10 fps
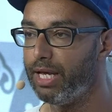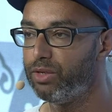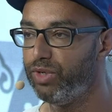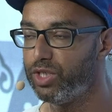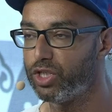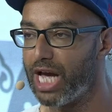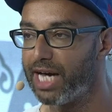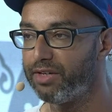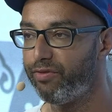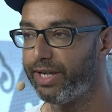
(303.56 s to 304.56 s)
research
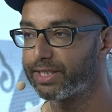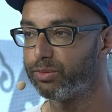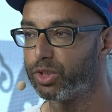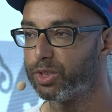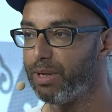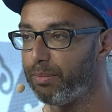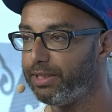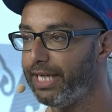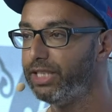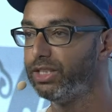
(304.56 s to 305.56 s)
artifacts, which is
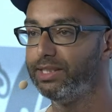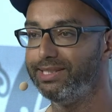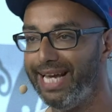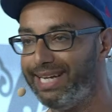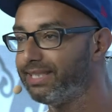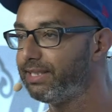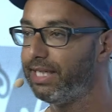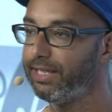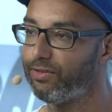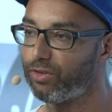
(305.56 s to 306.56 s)
publications, data
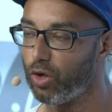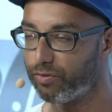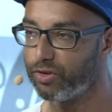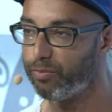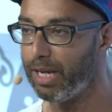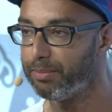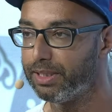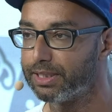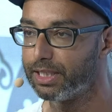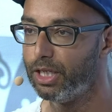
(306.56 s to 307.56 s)
sets, conference
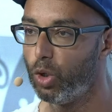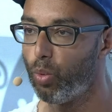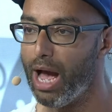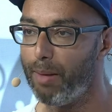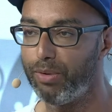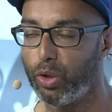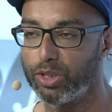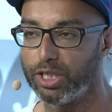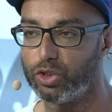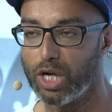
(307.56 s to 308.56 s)
papers, were
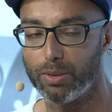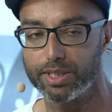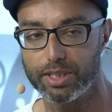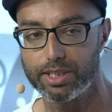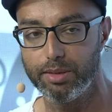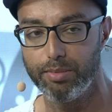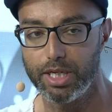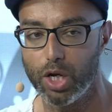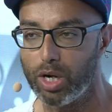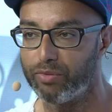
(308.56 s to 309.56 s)
uploaded into our system,
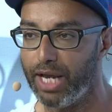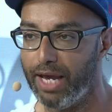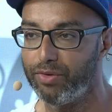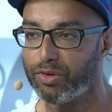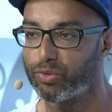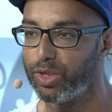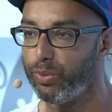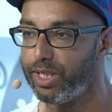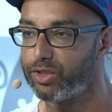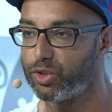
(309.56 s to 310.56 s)
and now every 3
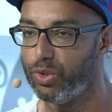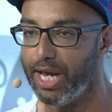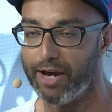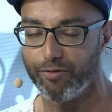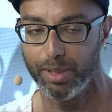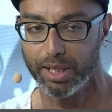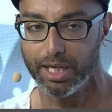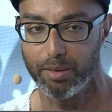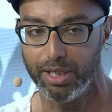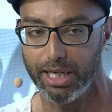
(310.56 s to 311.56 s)
weeks, 2.5
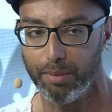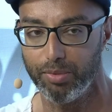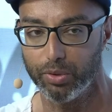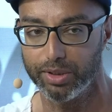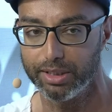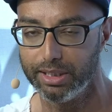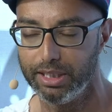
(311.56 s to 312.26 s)
million are being uploaded.